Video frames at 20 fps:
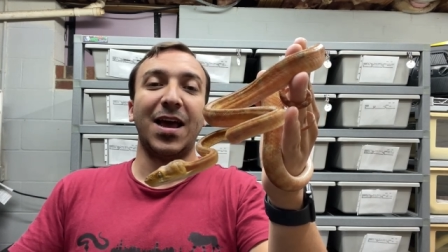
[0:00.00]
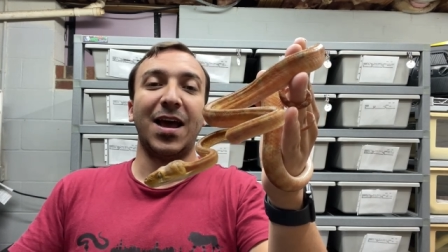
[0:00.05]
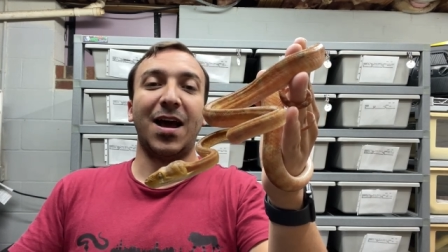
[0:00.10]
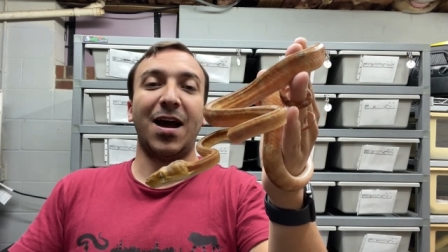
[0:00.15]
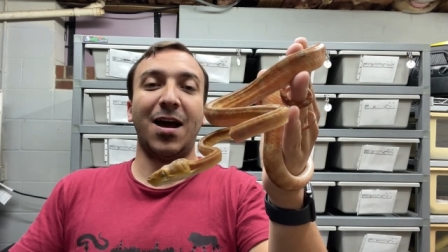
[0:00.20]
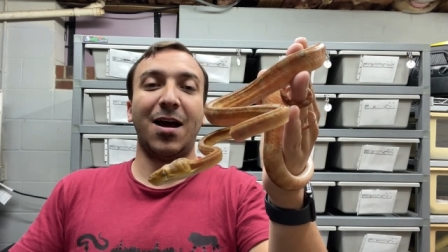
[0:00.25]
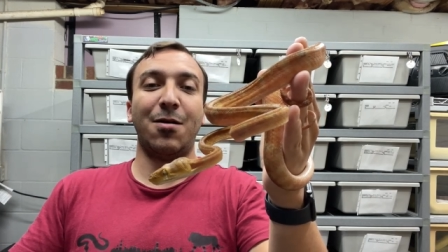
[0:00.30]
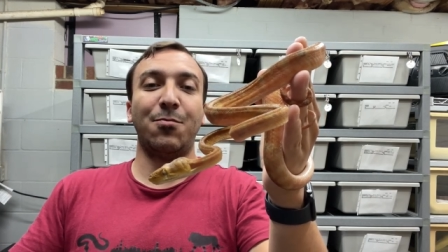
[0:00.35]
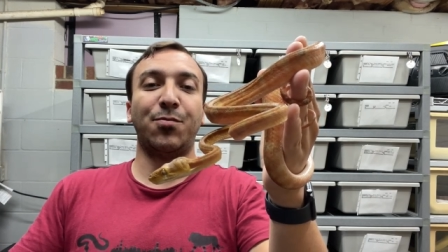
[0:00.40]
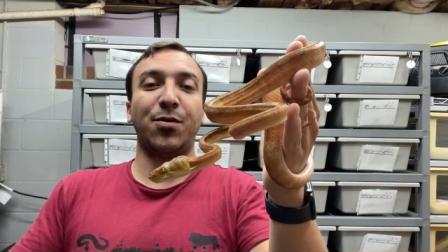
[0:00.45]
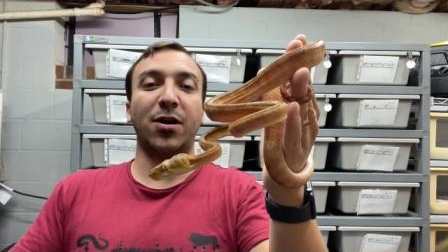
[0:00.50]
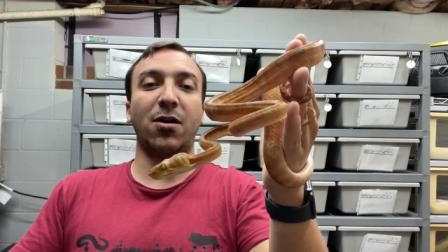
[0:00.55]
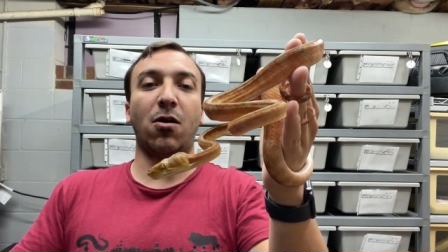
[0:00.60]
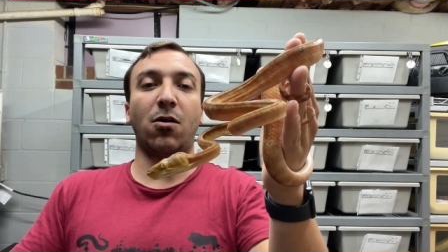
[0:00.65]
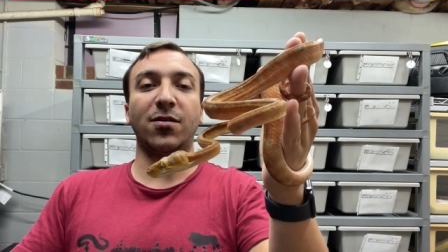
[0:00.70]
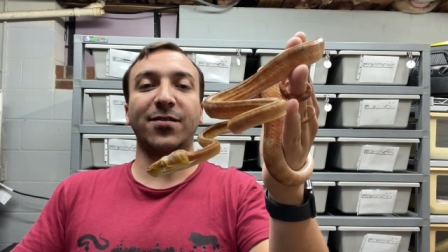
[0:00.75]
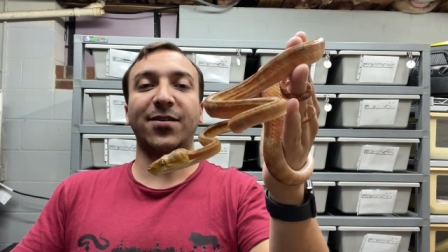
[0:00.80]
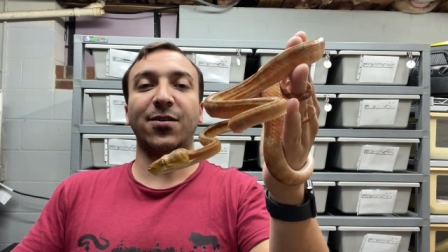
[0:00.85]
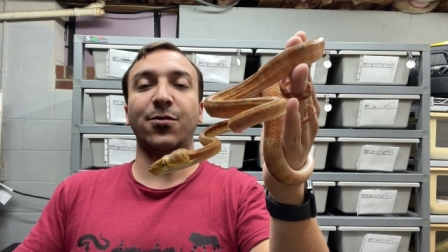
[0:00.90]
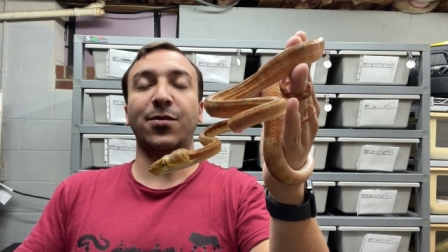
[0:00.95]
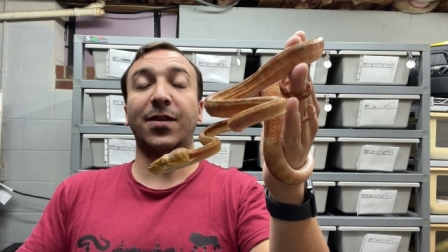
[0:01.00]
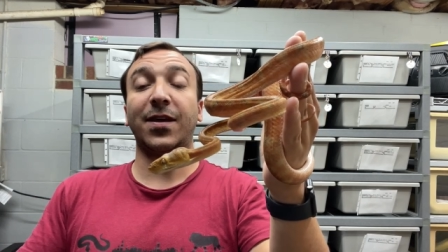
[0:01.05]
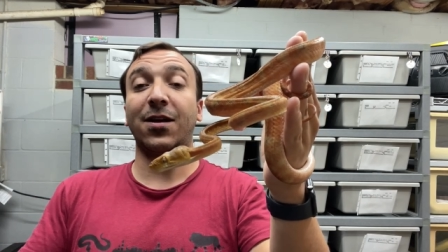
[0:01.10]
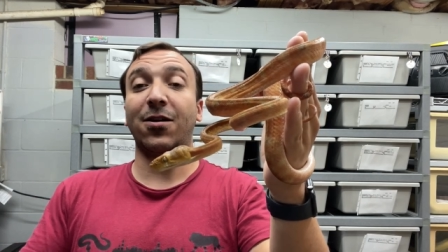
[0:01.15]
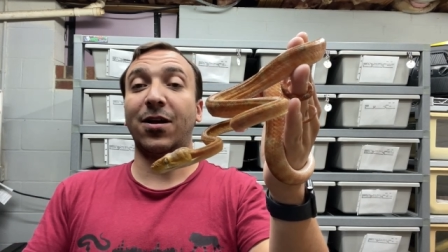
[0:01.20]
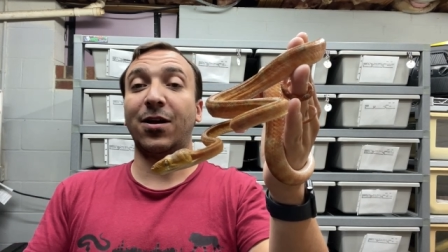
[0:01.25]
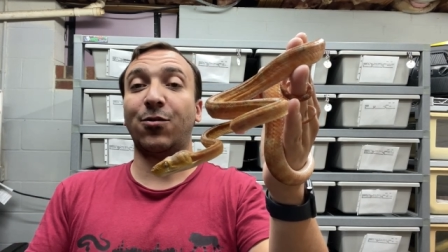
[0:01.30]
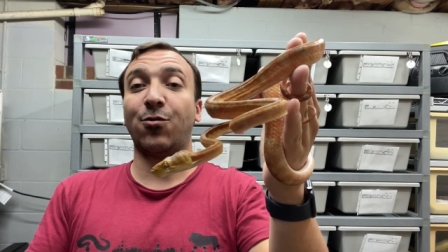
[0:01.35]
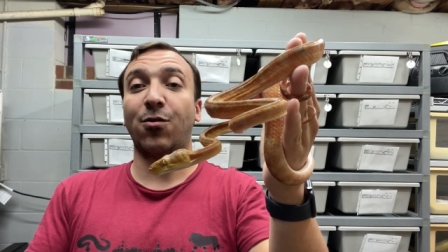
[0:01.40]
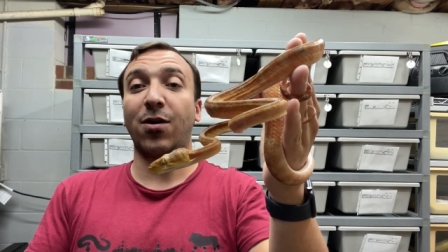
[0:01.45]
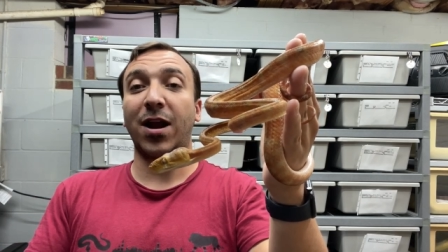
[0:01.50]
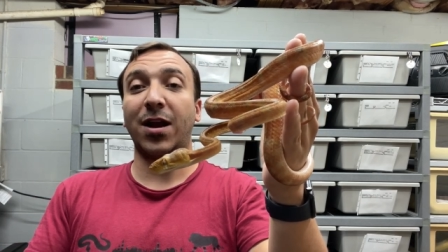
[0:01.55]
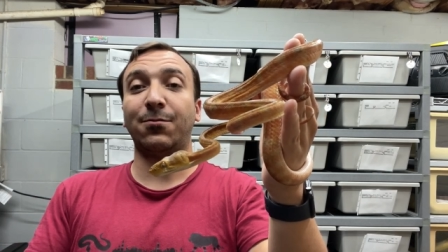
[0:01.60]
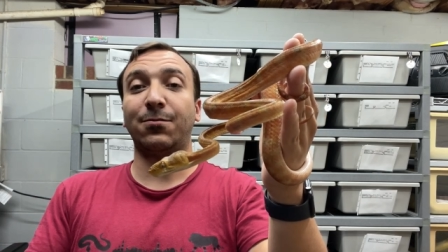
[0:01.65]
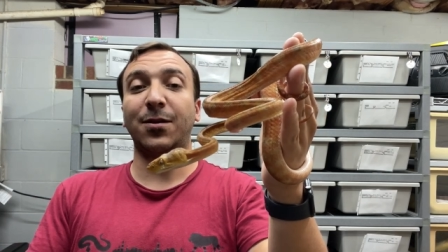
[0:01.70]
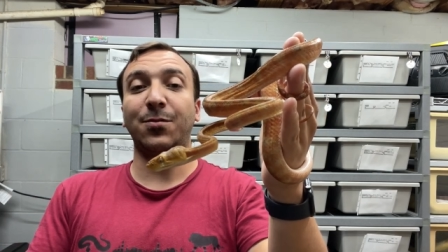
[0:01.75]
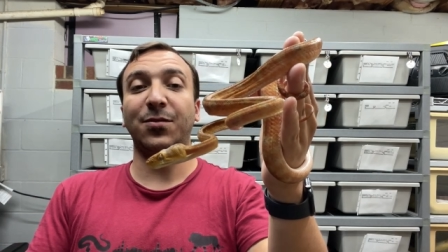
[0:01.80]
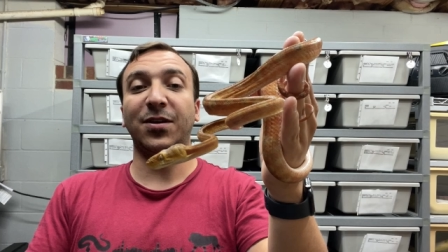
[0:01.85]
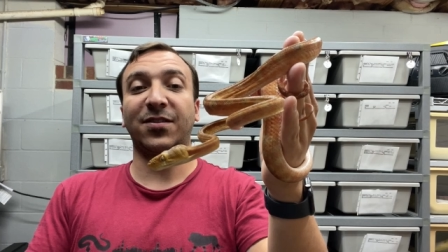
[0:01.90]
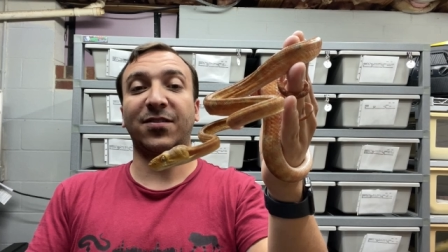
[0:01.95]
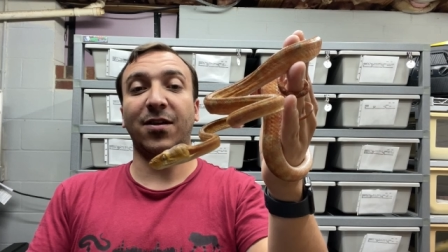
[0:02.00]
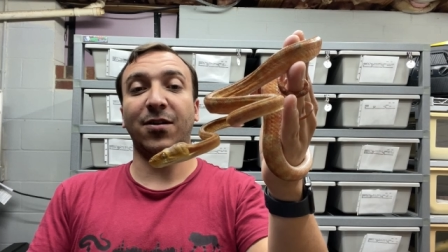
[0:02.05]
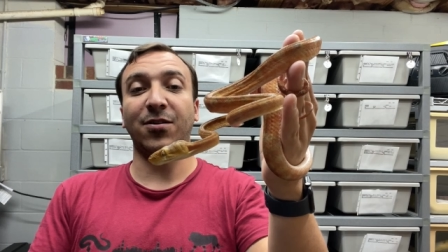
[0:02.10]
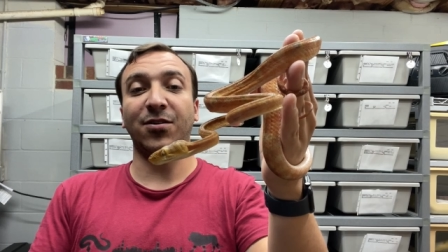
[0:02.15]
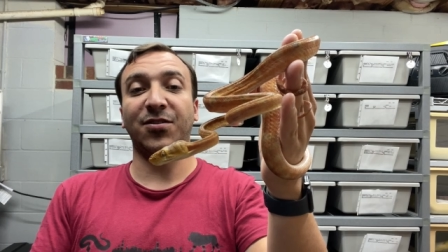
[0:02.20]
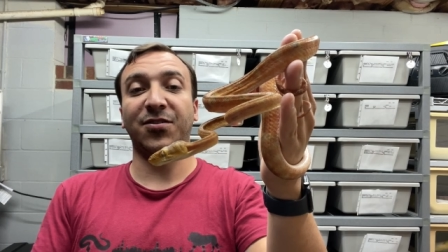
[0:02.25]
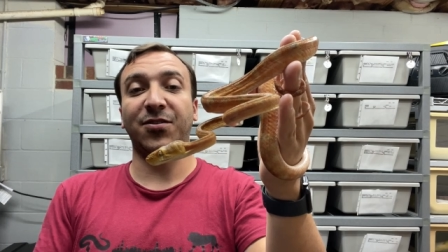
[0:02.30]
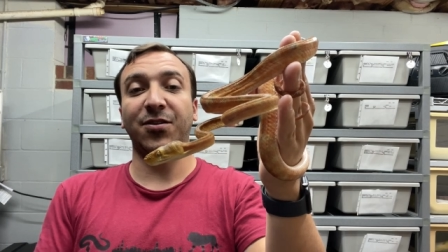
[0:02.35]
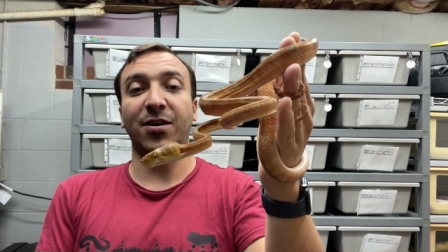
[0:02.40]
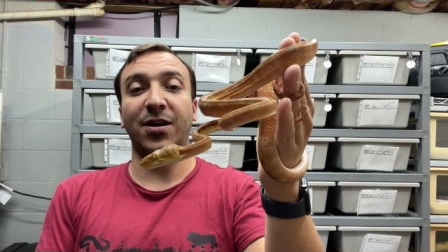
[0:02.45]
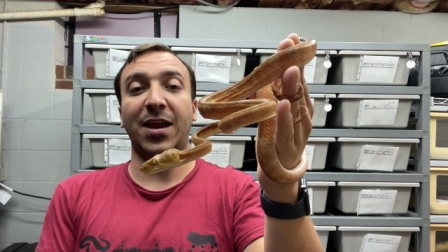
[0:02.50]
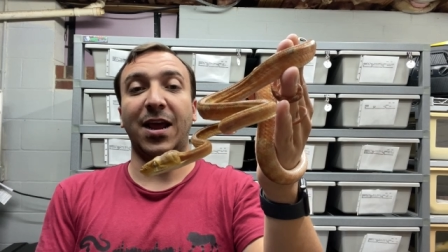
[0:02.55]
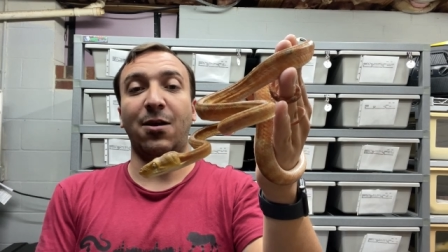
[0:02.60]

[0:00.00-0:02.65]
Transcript: um, but also they're incredibly misunderstood.